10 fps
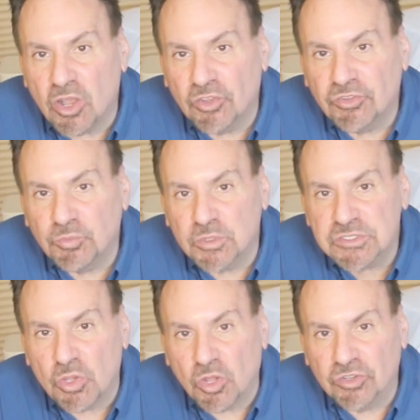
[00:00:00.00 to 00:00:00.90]
causes what's
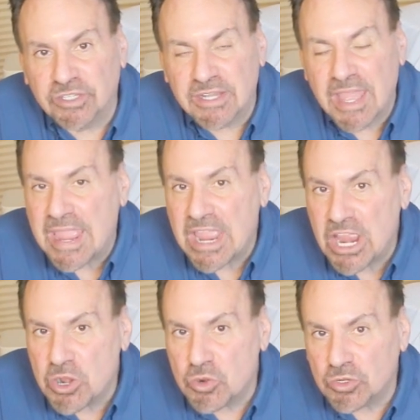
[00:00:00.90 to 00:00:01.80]
called an
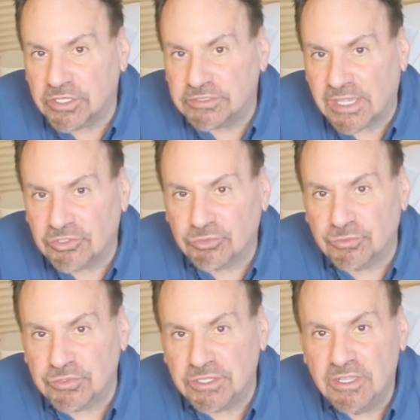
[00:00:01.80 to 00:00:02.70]
error
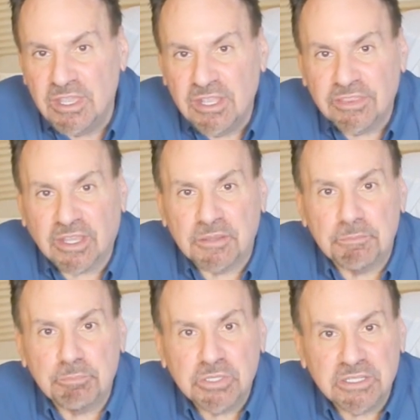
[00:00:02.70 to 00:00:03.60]
catastrophe that
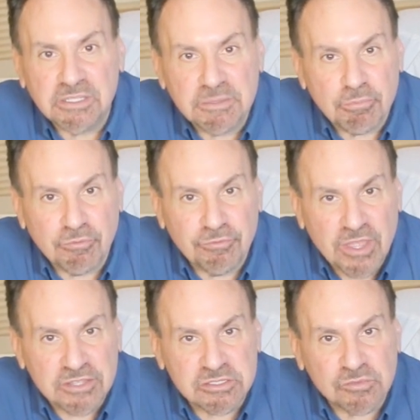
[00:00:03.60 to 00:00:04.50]
completely
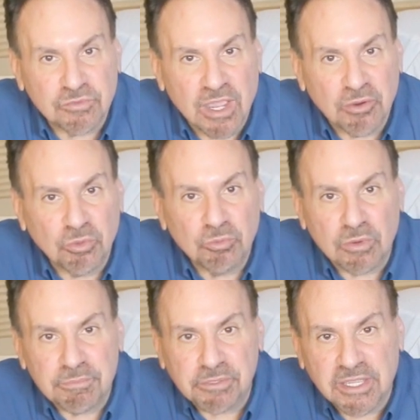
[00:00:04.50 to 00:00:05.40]
prevents viral
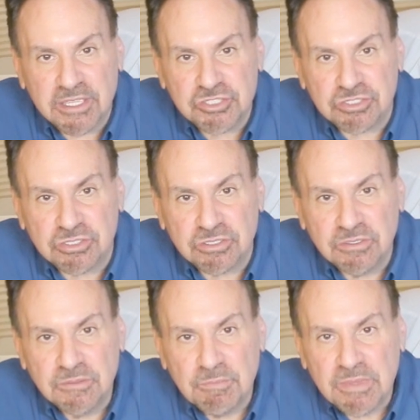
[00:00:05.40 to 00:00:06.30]
replication.
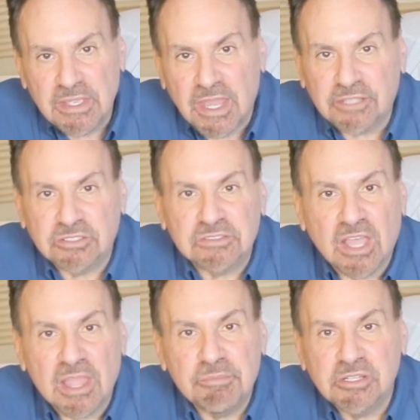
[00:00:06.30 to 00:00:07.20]
At the
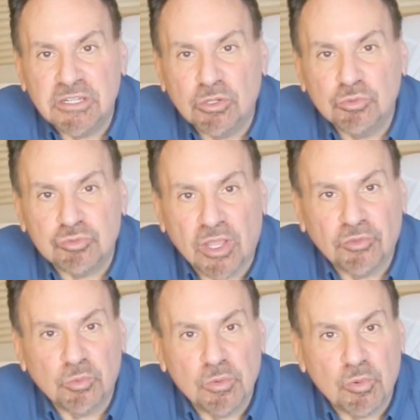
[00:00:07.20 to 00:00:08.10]
time, clinical
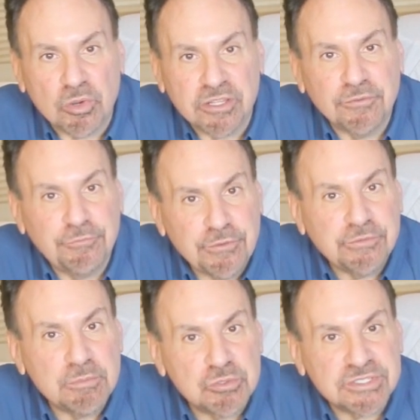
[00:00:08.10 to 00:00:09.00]
trials were reporting a
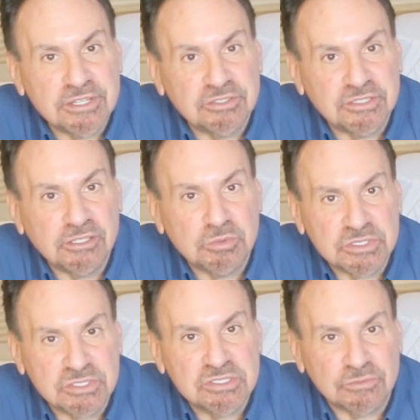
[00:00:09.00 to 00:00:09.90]
50%
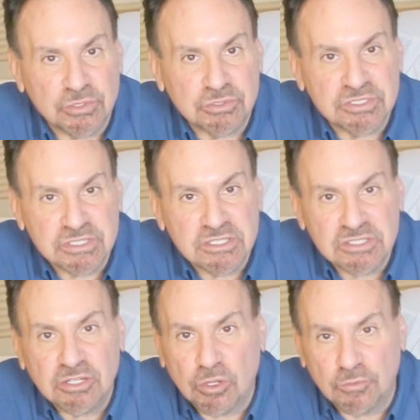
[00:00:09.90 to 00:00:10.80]
decrease in severe disease
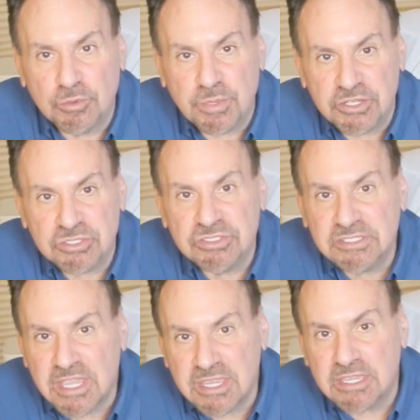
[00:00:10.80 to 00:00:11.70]
in COVID patients
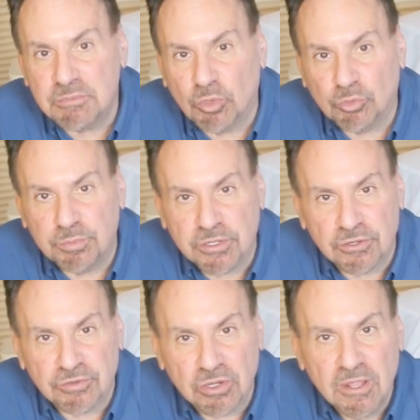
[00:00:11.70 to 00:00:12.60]
taking
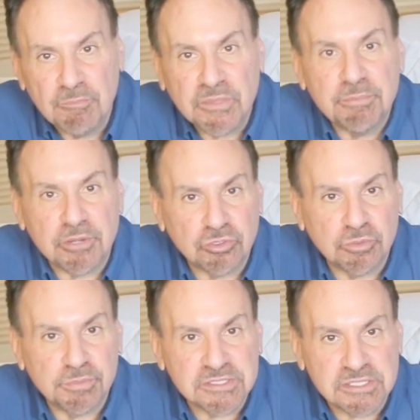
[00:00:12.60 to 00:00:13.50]
molnupiravir compared
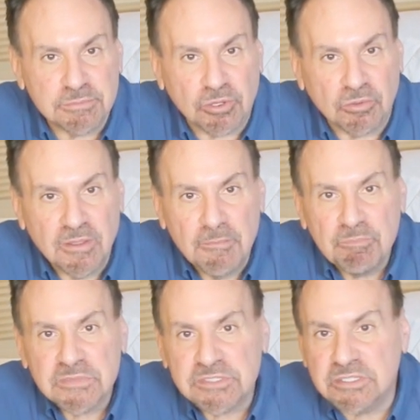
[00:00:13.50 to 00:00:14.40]
to placebo.
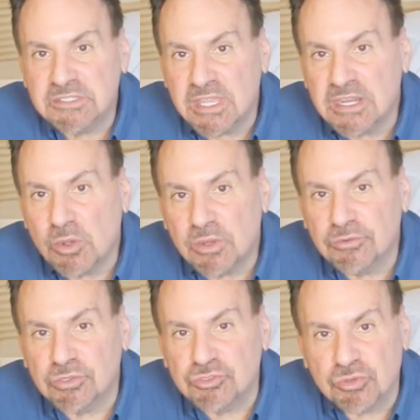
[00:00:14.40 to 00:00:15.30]
Since then,
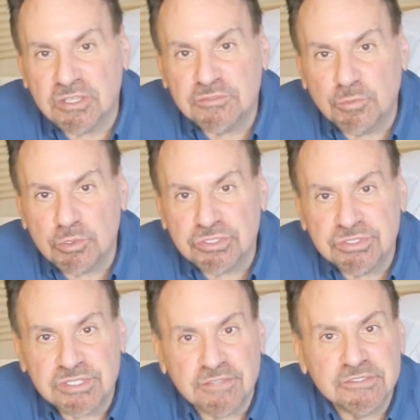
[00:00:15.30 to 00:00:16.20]
however, the drug's
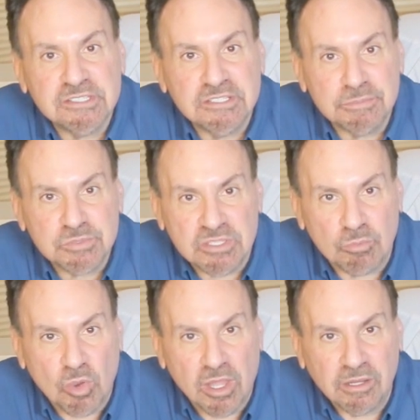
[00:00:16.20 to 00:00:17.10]
fortunes have slipped
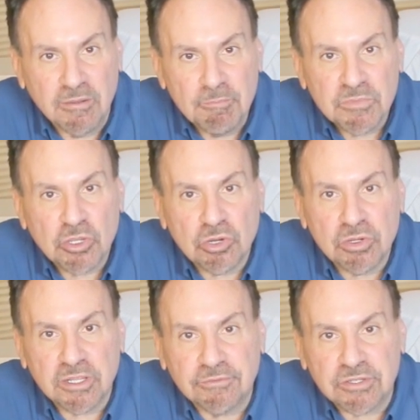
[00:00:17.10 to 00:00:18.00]
somewhat.
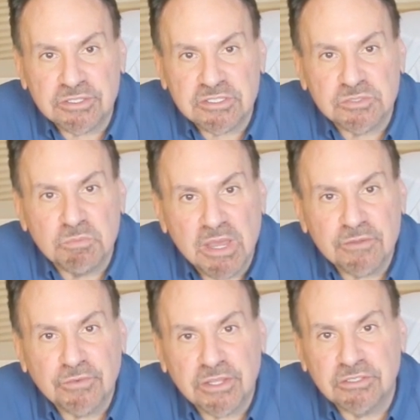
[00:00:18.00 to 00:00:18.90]
Current evidence has
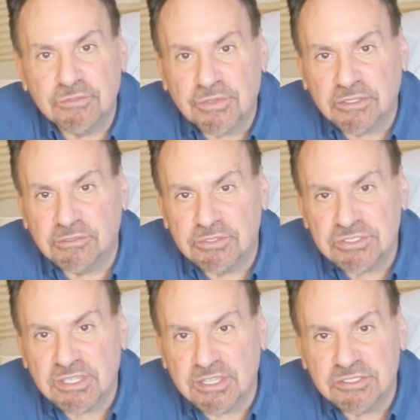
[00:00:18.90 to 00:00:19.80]
modified the
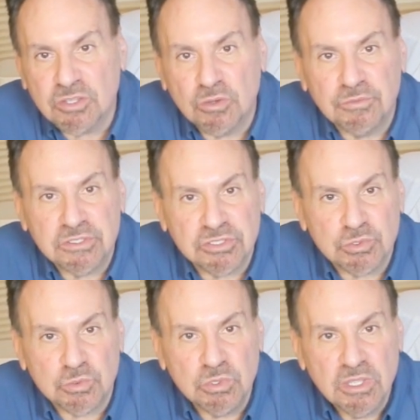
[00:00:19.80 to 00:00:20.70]
effectiveness against COVID
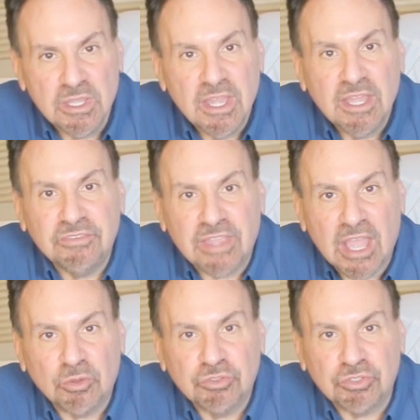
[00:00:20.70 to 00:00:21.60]
2
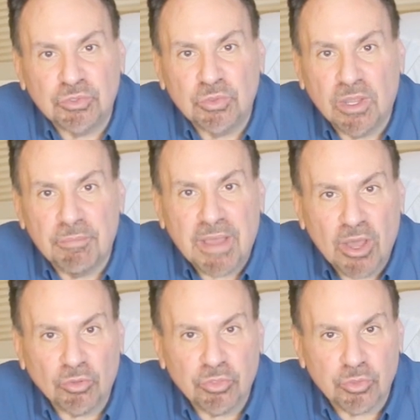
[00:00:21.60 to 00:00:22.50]
down to
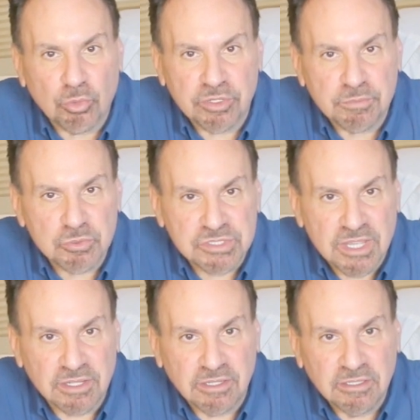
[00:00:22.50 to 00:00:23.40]
about
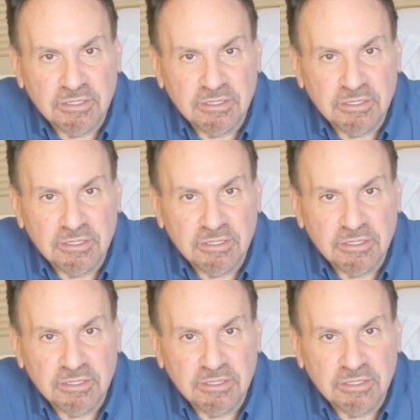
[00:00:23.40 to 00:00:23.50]
30%.